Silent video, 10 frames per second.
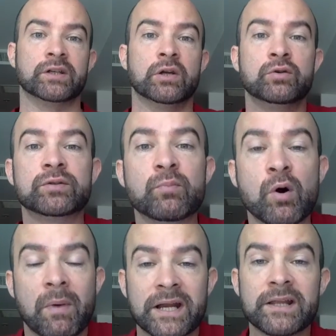lose more
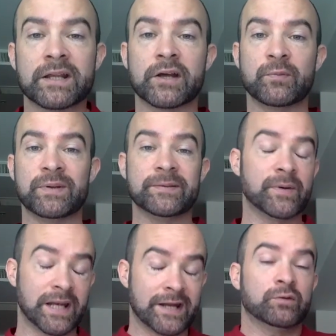money than other
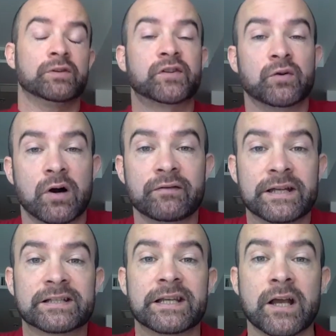people and also
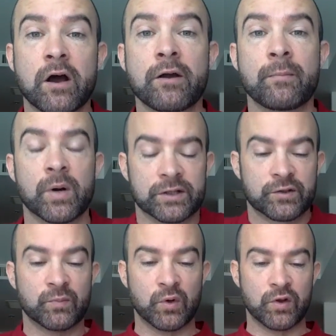obviously earn
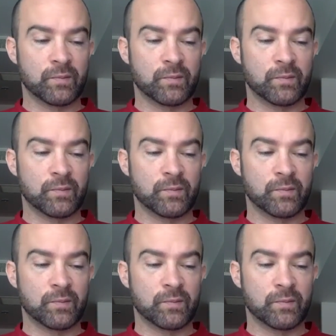much more.